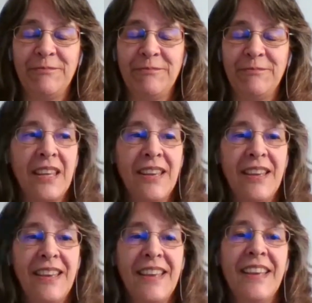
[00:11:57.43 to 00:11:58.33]
tried and
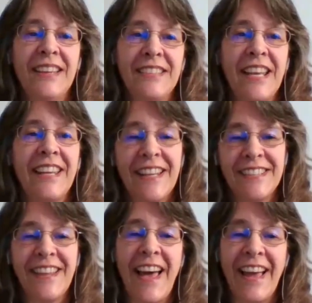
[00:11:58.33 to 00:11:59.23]
tried because I was
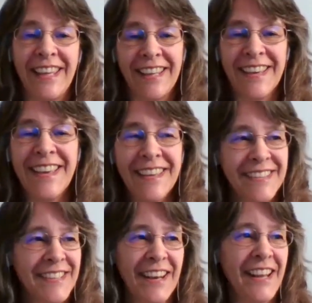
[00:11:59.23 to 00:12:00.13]
taken as lying.
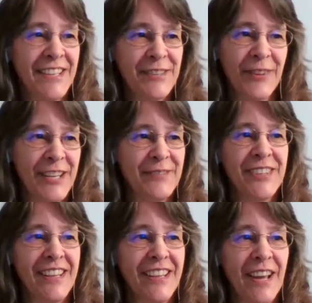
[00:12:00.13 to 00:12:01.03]
And I didn't want
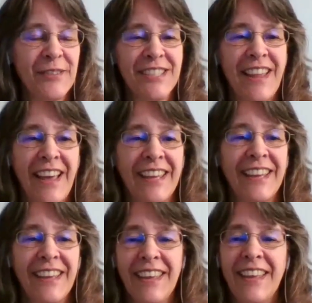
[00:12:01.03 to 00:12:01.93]
him to think I was lying.